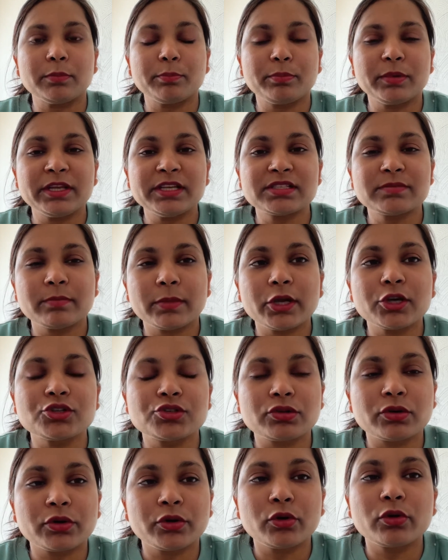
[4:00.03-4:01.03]
please make
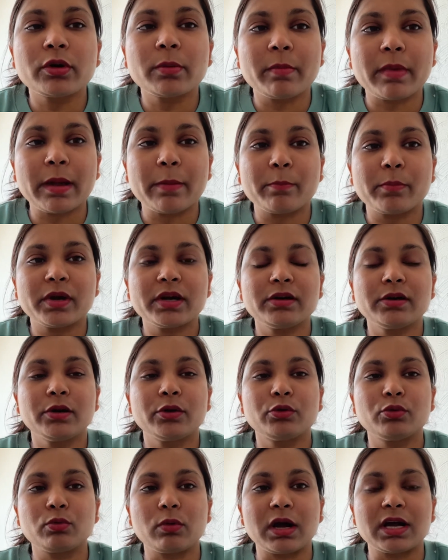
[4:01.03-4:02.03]
sure you remember
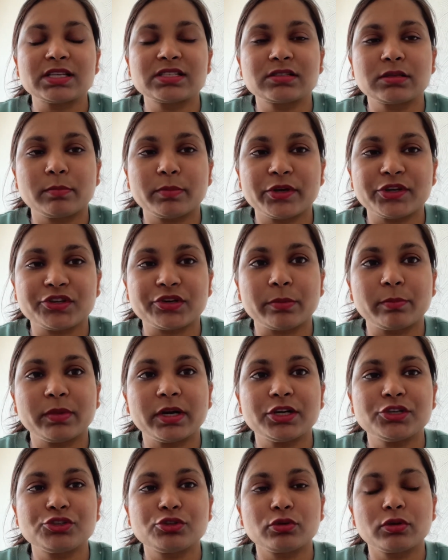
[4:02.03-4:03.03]
to ask the patient
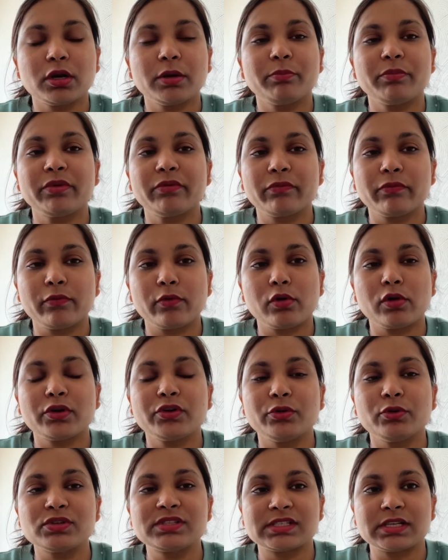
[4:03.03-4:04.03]
blood sugar before
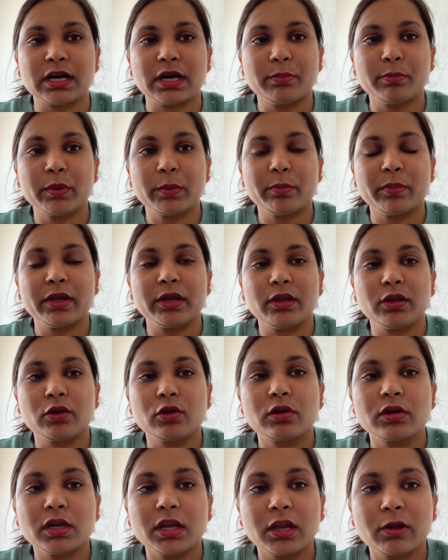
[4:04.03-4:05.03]
you start preparing
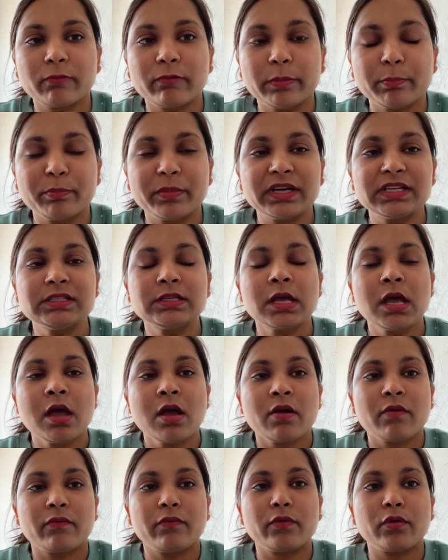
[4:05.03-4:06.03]
your equipment
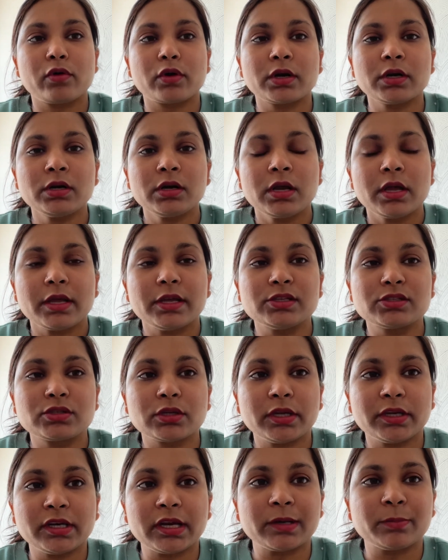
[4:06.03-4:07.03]
for
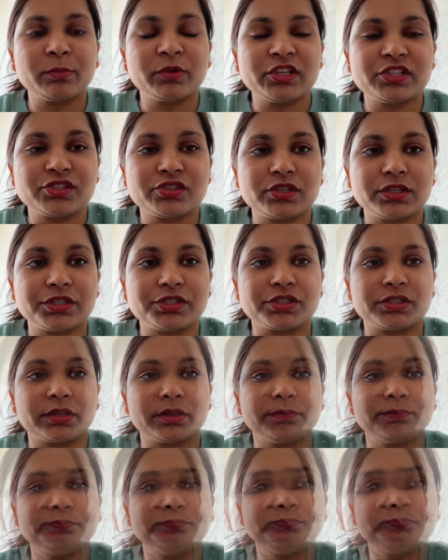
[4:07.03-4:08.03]
insulin
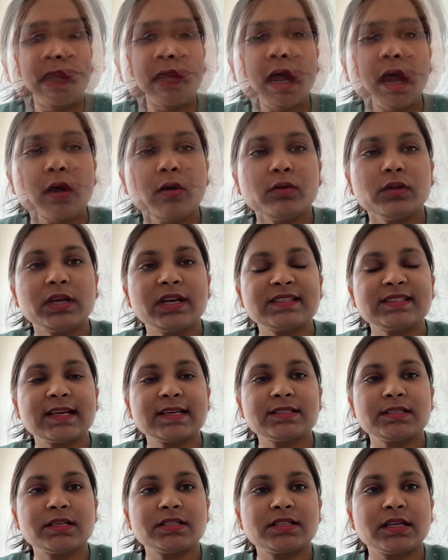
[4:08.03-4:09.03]
administration. Now the
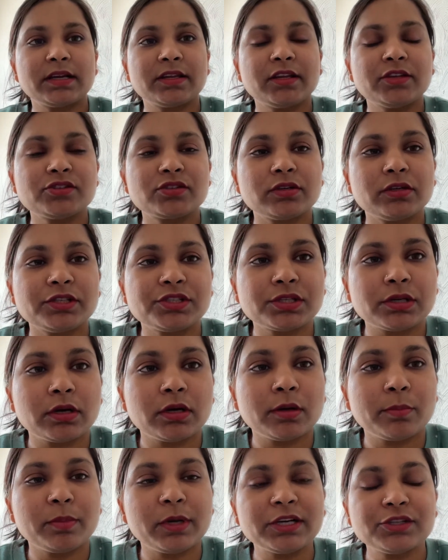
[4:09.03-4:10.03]
assessor said the
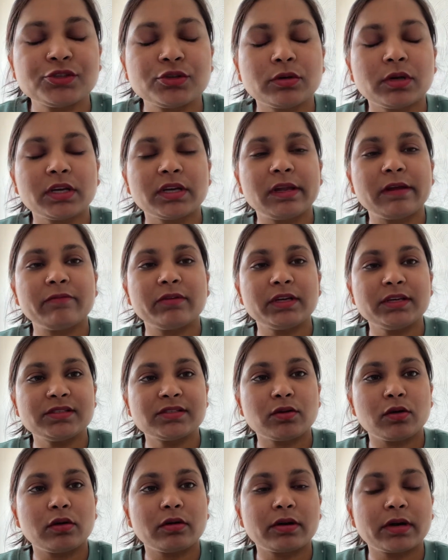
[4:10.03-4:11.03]
insulin blood sugar level
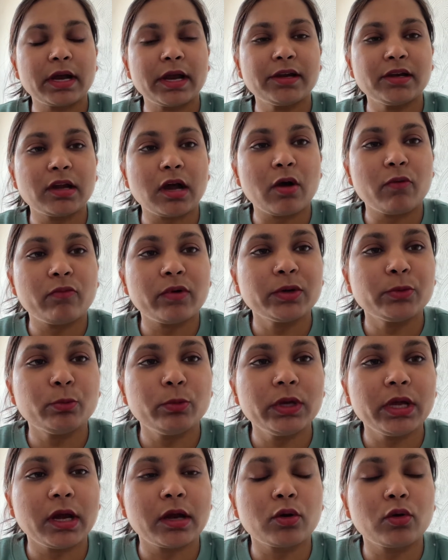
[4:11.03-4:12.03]
is all right. Now what
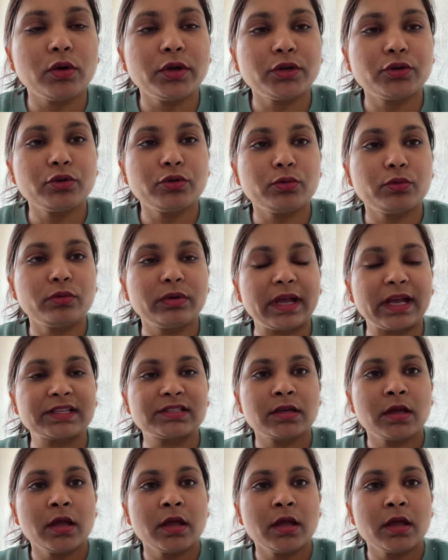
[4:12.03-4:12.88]
we are going to do next,